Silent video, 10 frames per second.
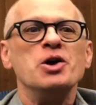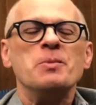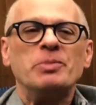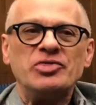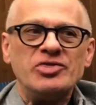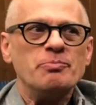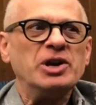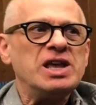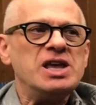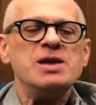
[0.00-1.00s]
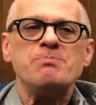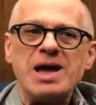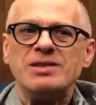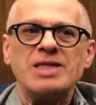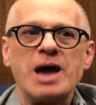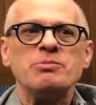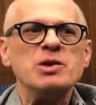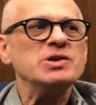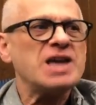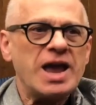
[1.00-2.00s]
But he made that, he
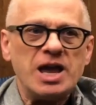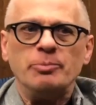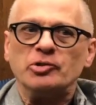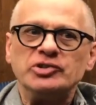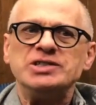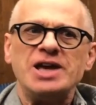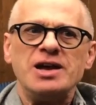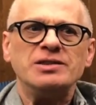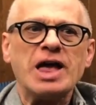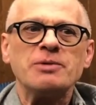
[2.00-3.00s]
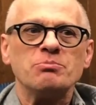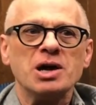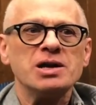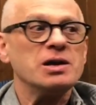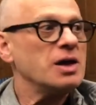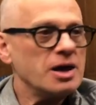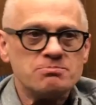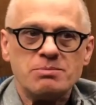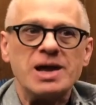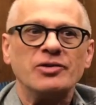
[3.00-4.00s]
was able to take that money
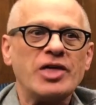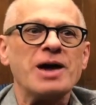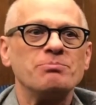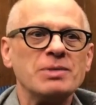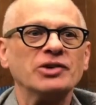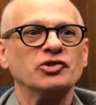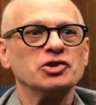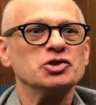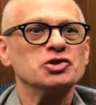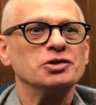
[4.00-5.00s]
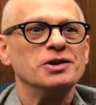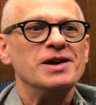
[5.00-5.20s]
and make that message.